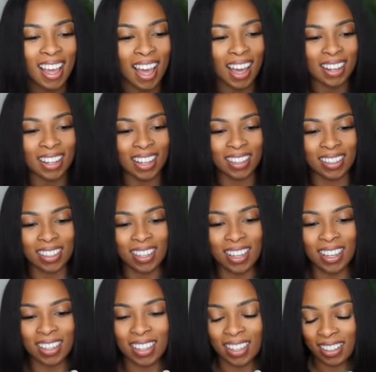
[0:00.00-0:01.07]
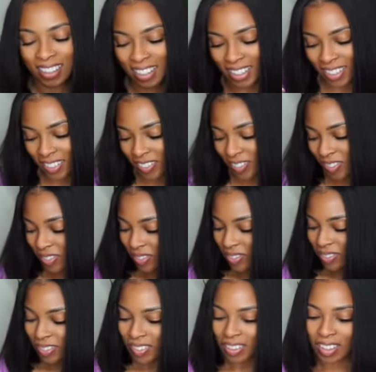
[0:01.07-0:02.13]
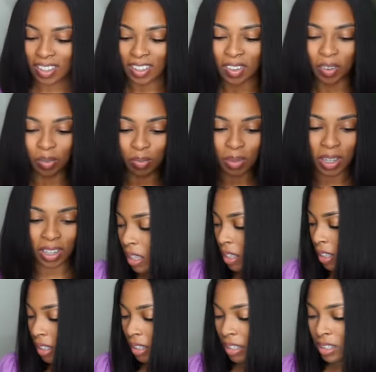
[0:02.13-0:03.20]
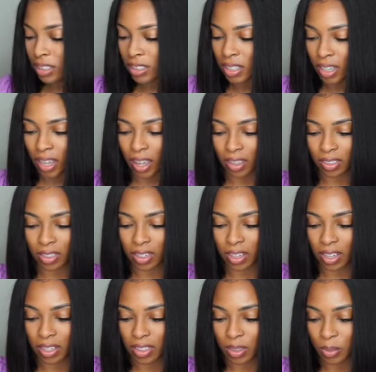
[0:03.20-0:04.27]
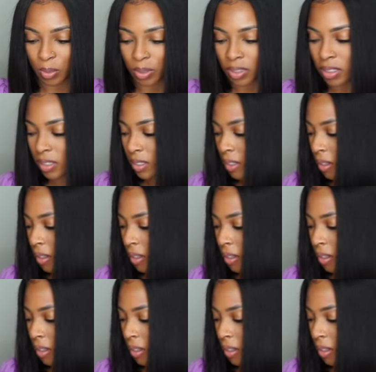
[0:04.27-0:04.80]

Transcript: I like that. Oh my God. Let's check out the next one.